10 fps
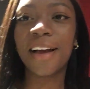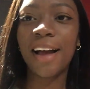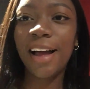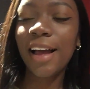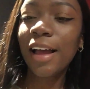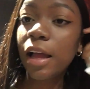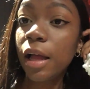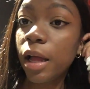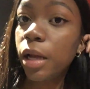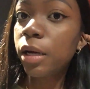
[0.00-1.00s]

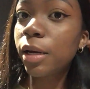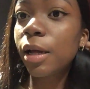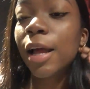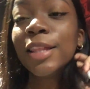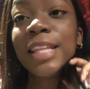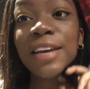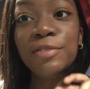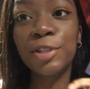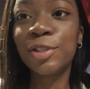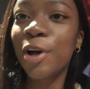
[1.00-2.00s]
and they've
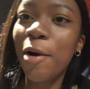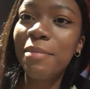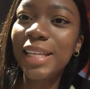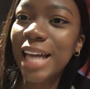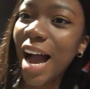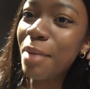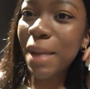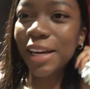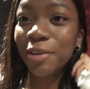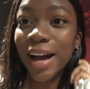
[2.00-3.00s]
just told me that I
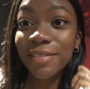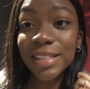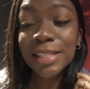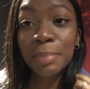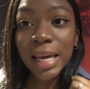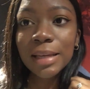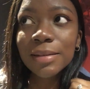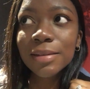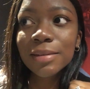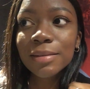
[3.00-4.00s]
might not have a
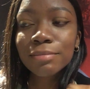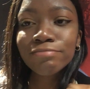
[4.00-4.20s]
space.